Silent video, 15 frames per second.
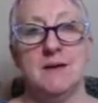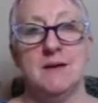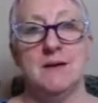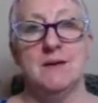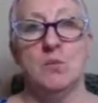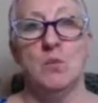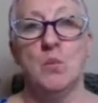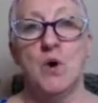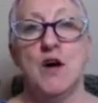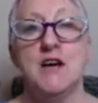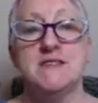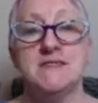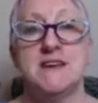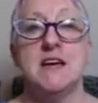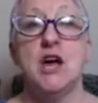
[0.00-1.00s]

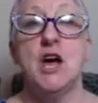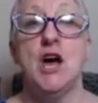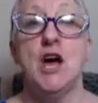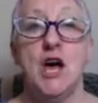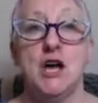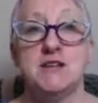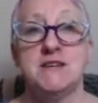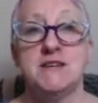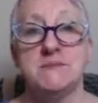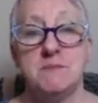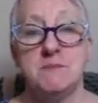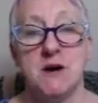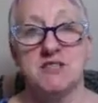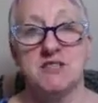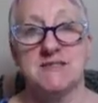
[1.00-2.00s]
Words can hurt as
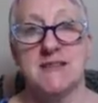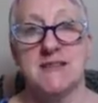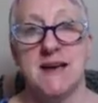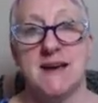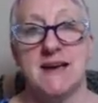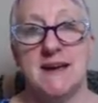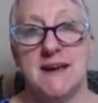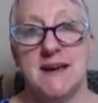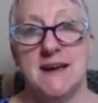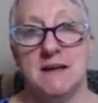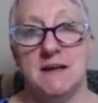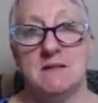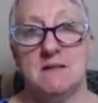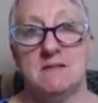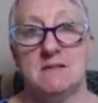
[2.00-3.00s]
much as they can
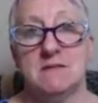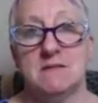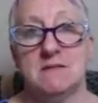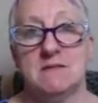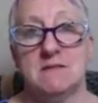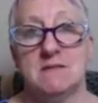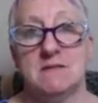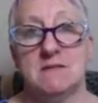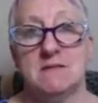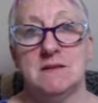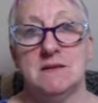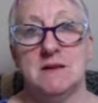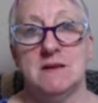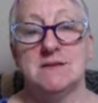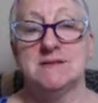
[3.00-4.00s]
heal.
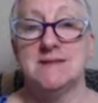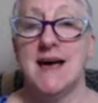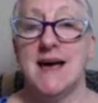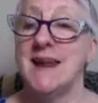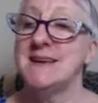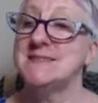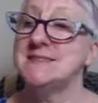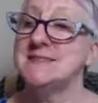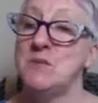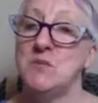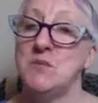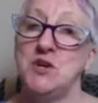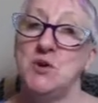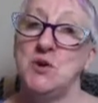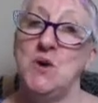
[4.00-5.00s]
Telling
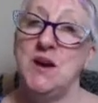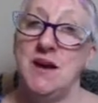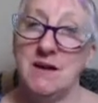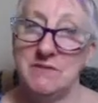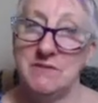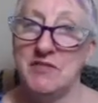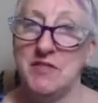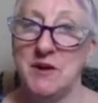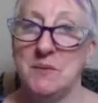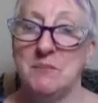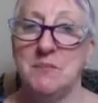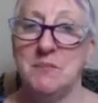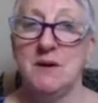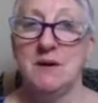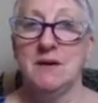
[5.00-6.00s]
someone you love
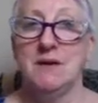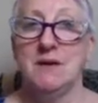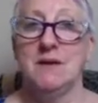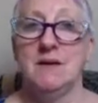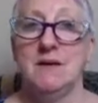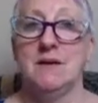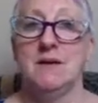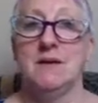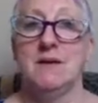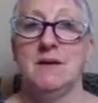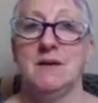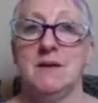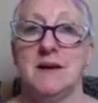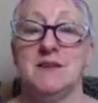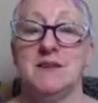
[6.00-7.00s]
them
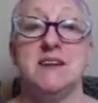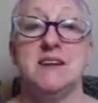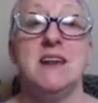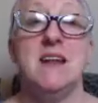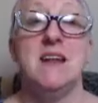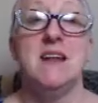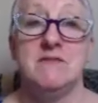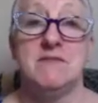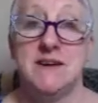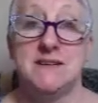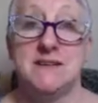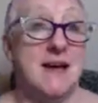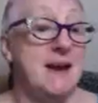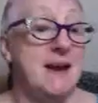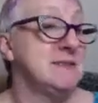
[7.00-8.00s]
is lovely.
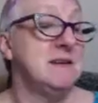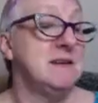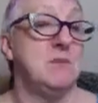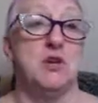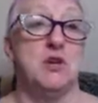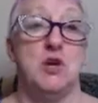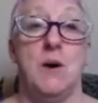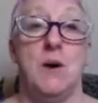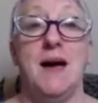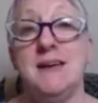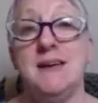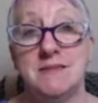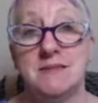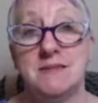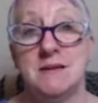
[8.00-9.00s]
Telling someone you
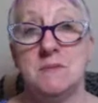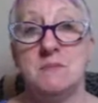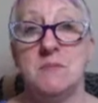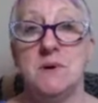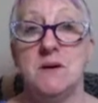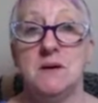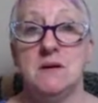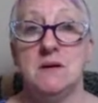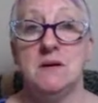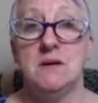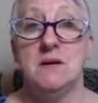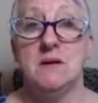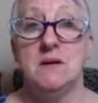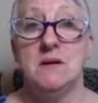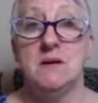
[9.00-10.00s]
hate them
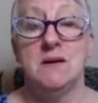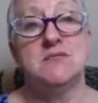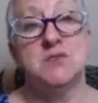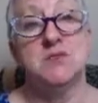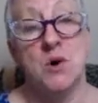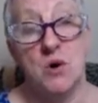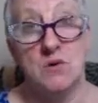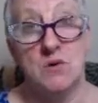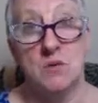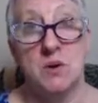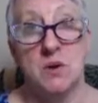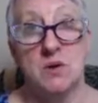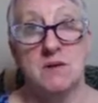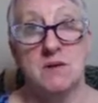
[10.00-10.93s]
is horrible.